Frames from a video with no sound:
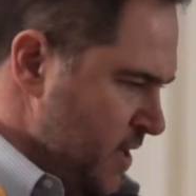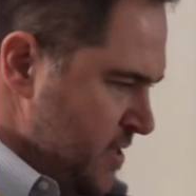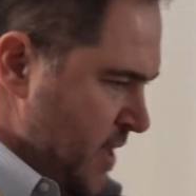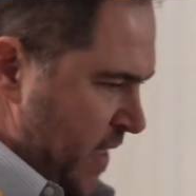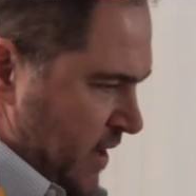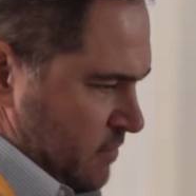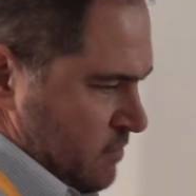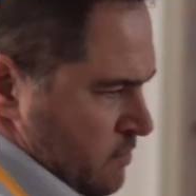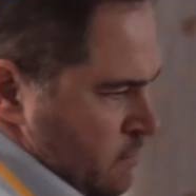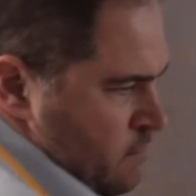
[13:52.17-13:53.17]

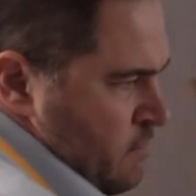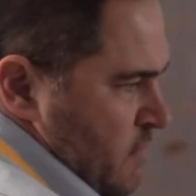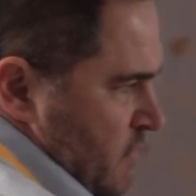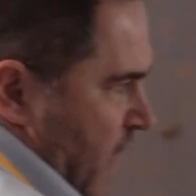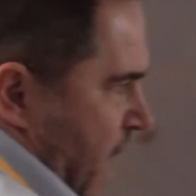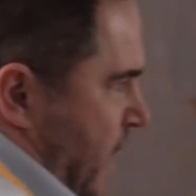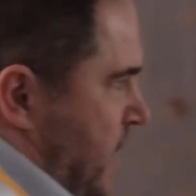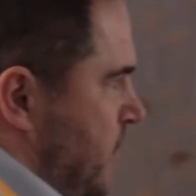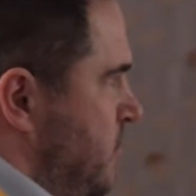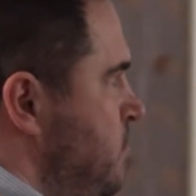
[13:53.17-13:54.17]
Something
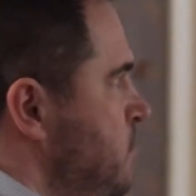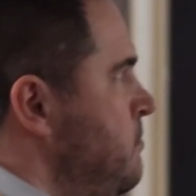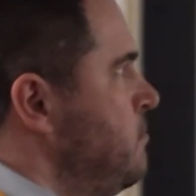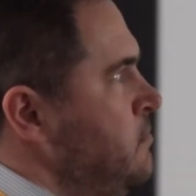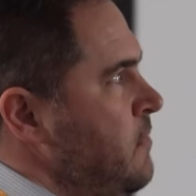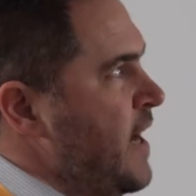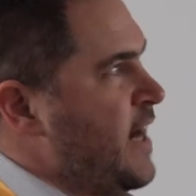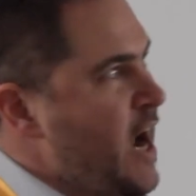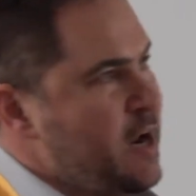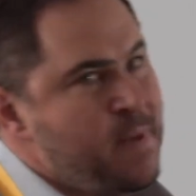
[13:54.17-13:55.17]
like a
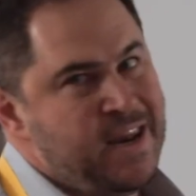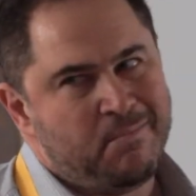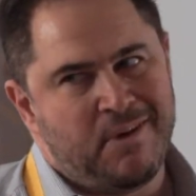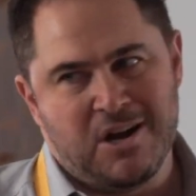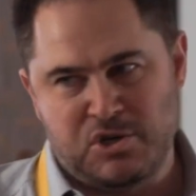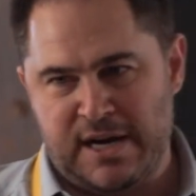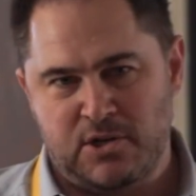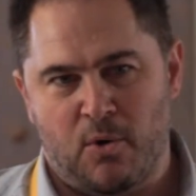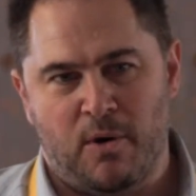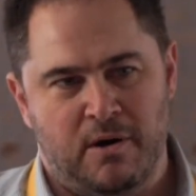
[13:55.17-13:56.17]
condominium
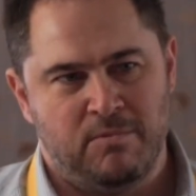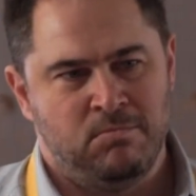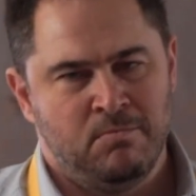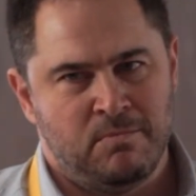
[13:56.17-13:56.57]
contract or